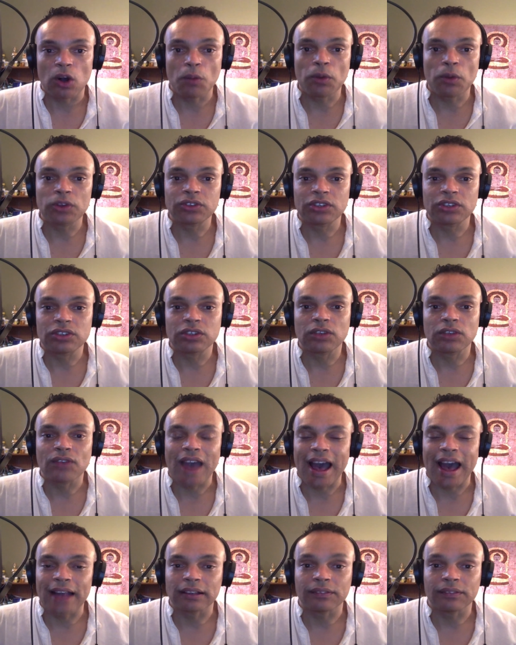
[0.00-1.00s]
almost as
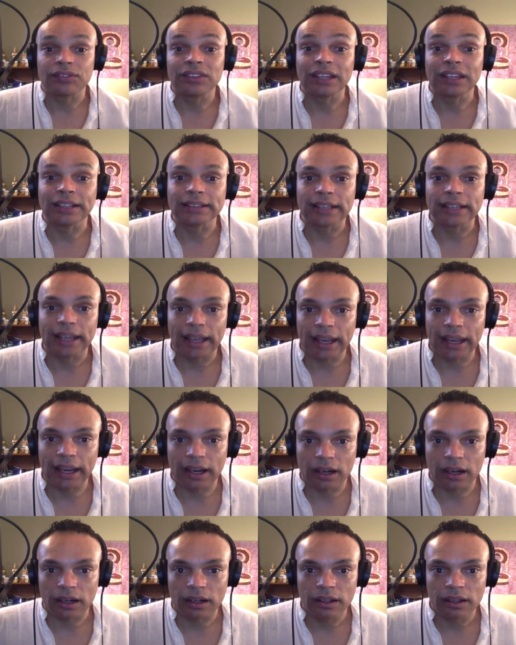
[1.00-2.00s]
if out of thin
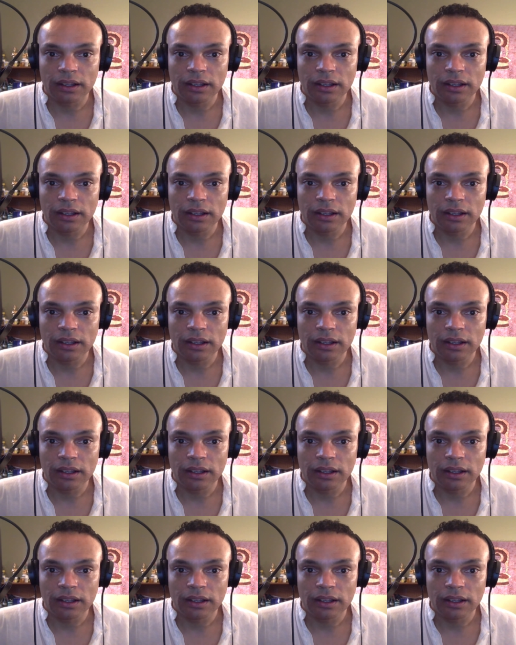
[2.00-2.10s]
air.